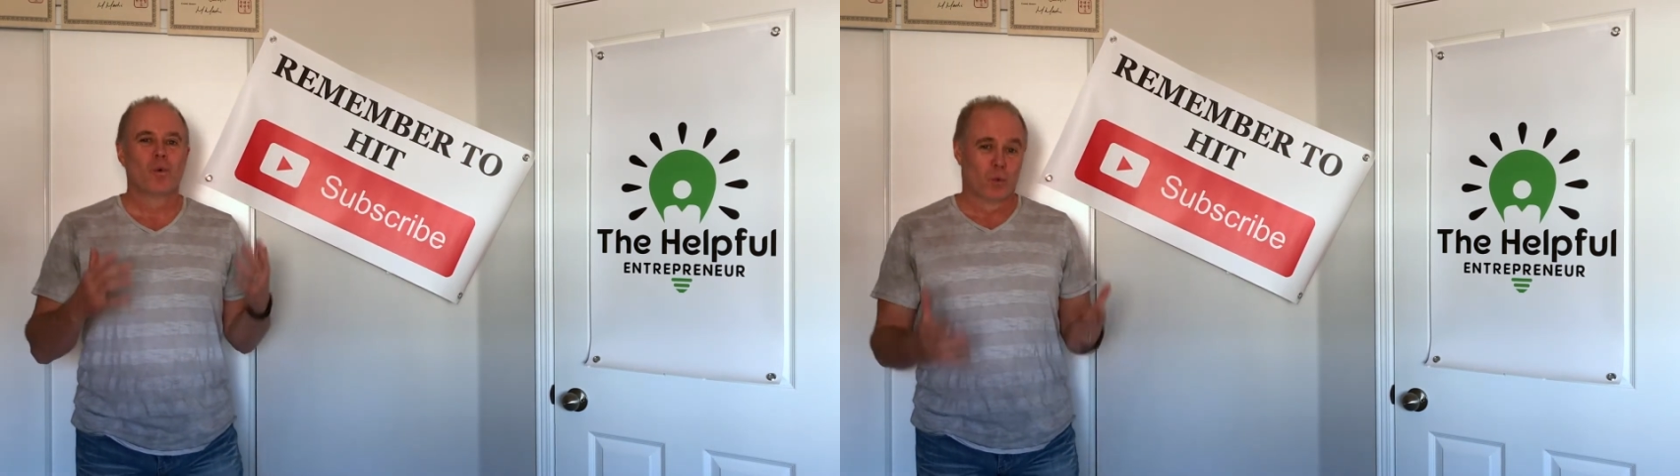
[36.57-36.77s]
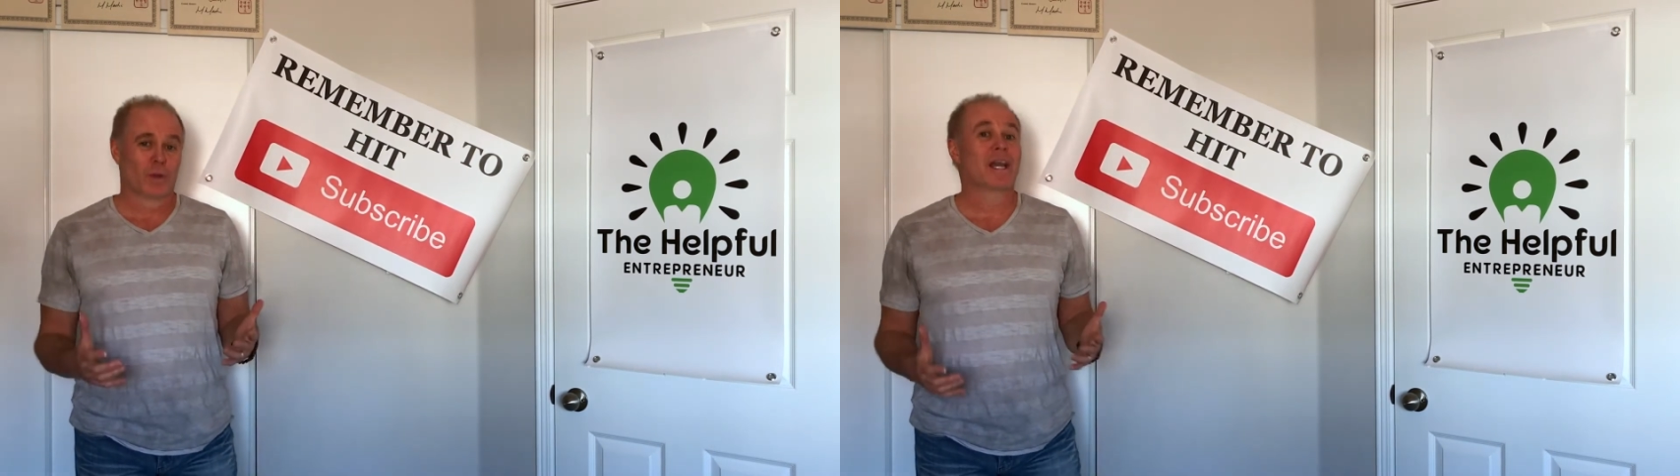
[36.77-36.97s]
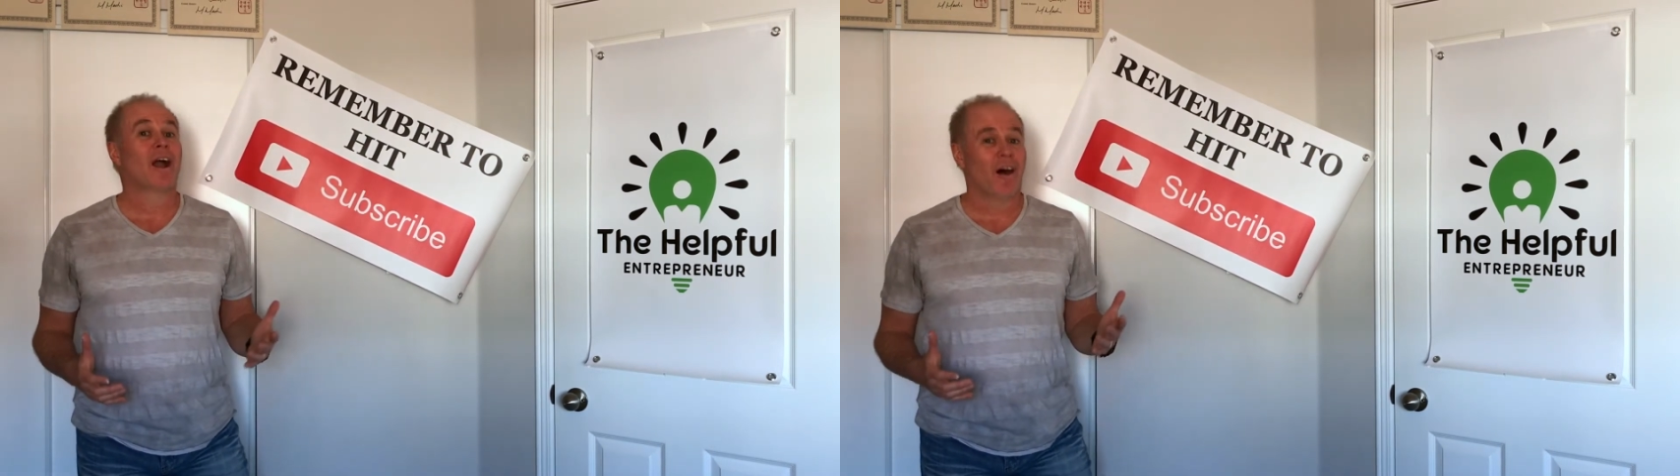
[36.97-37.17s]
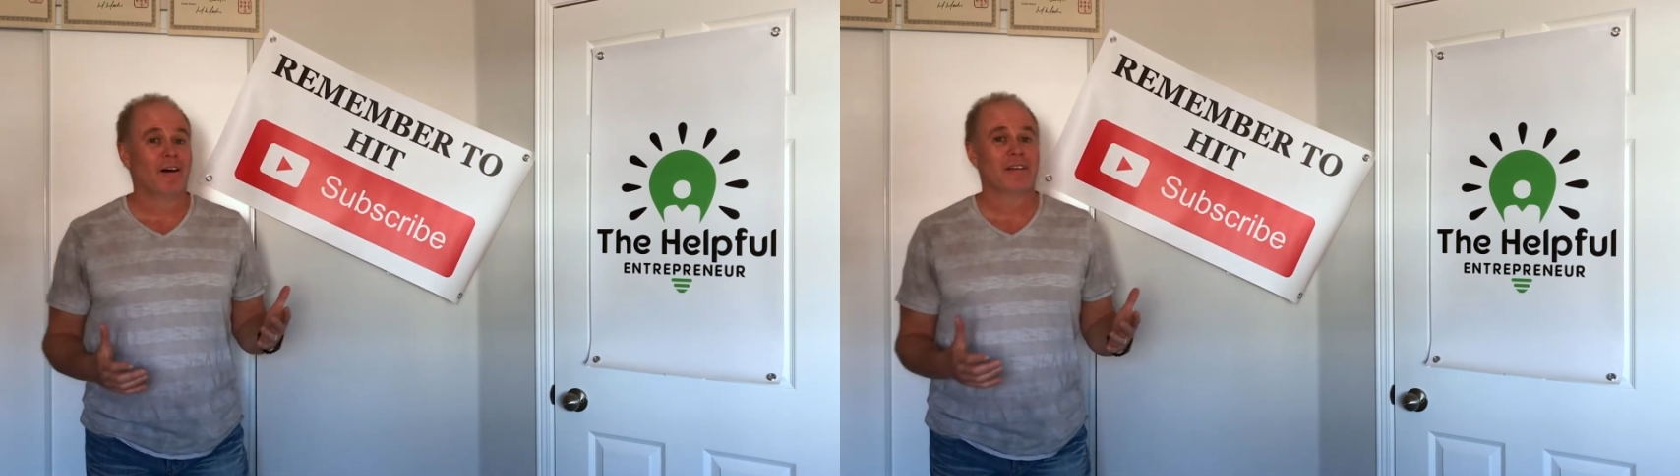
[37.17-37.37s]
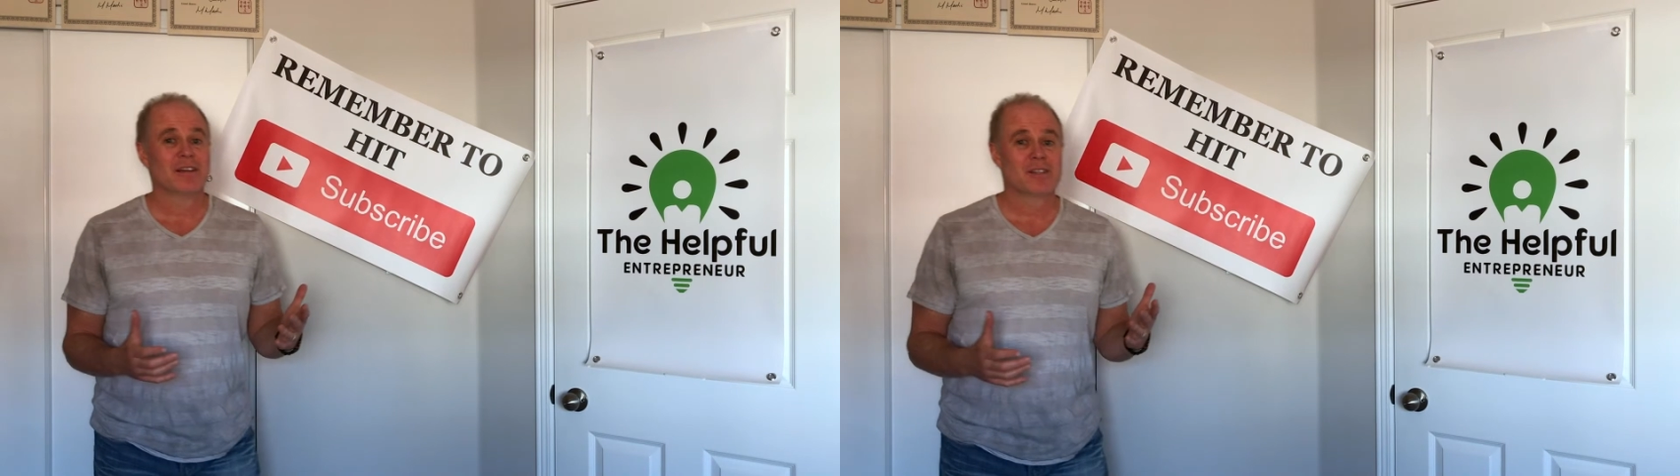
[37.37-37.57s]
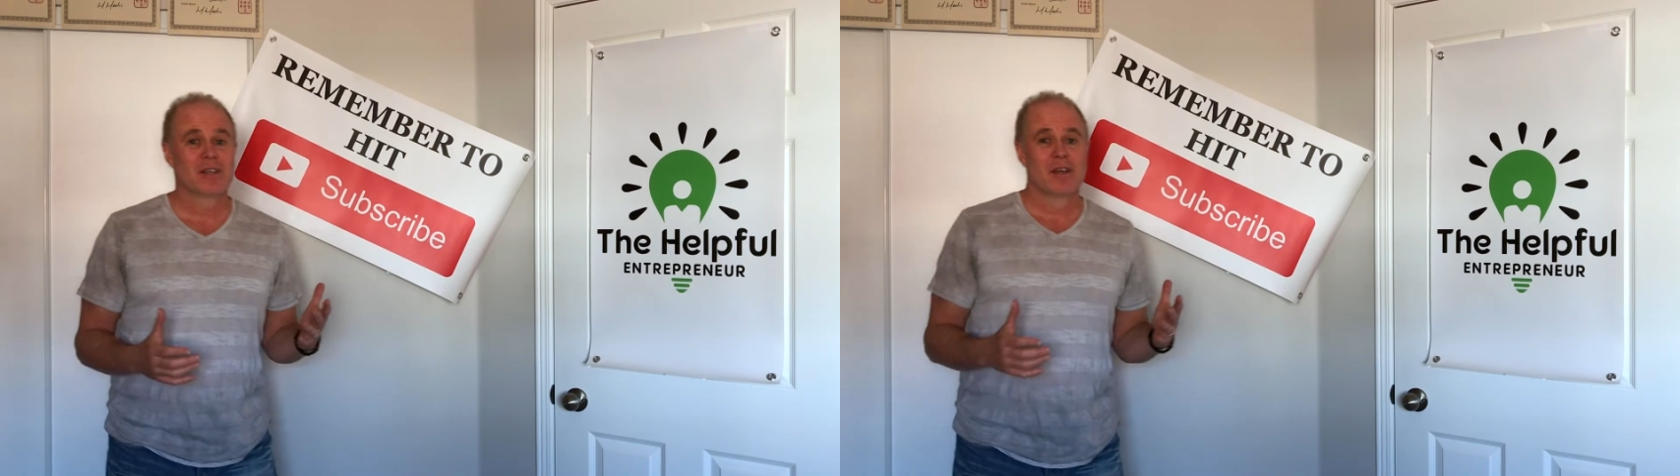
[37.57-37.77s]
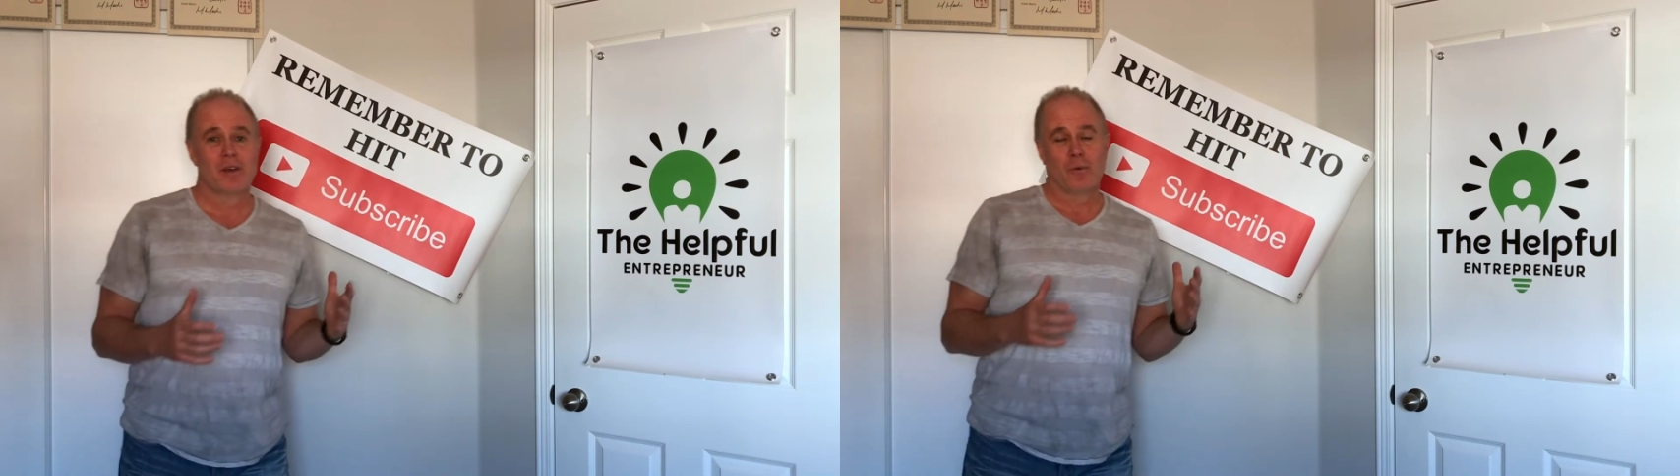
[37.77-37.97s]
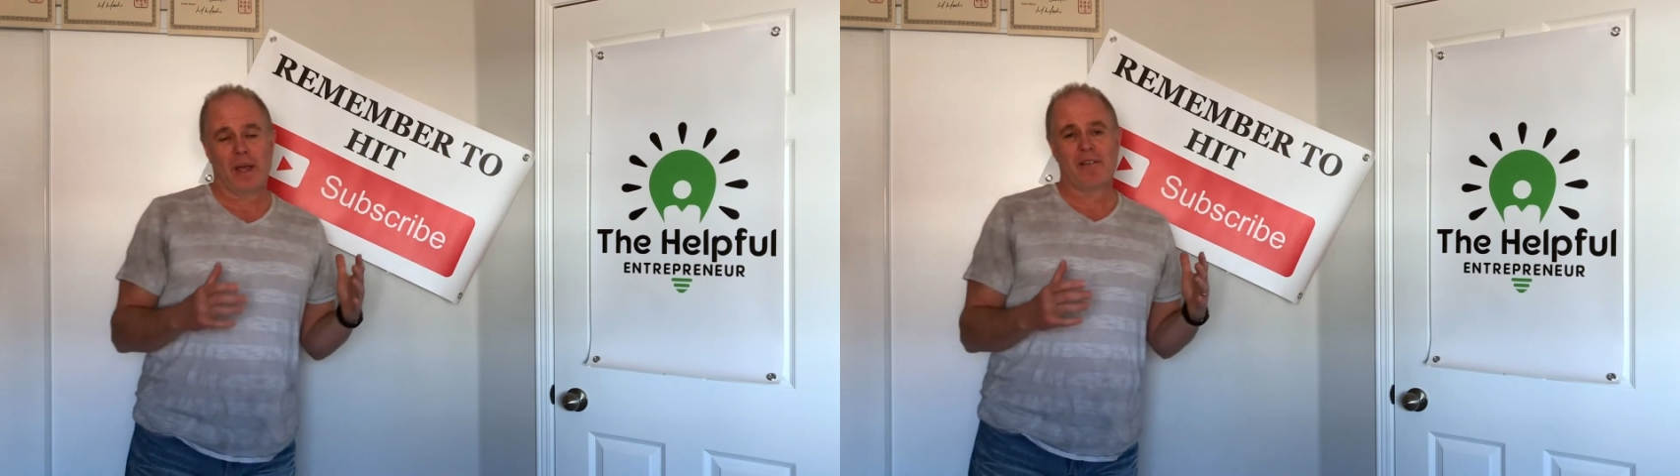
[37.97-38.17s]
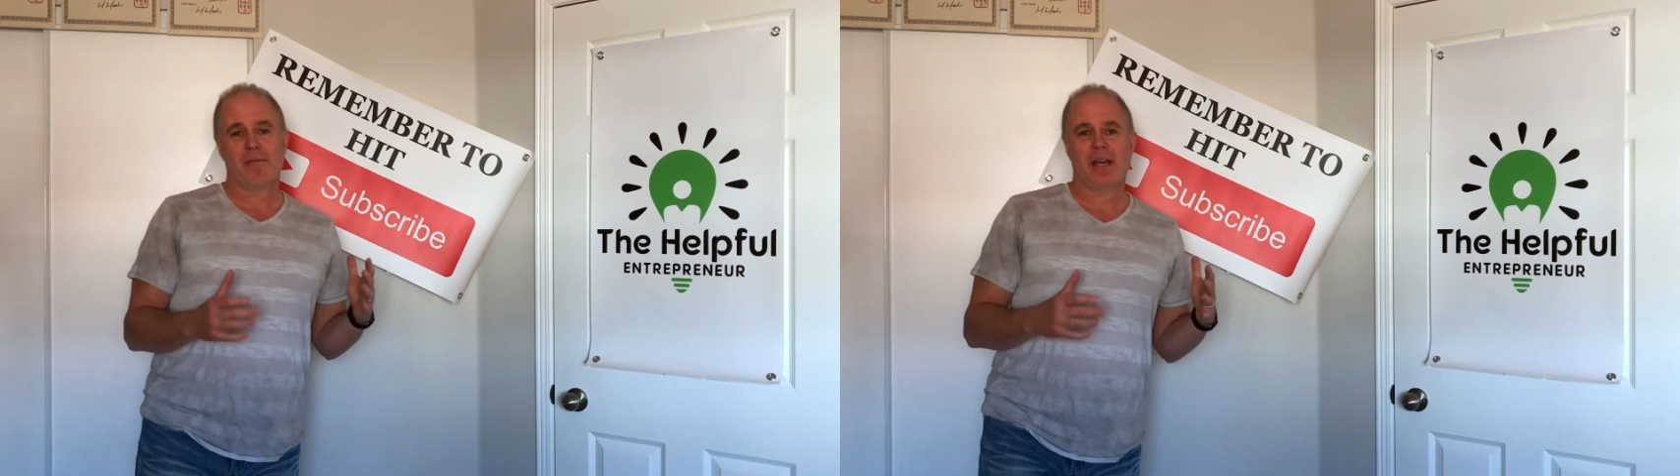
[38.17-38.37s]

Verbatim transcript: working on this. We have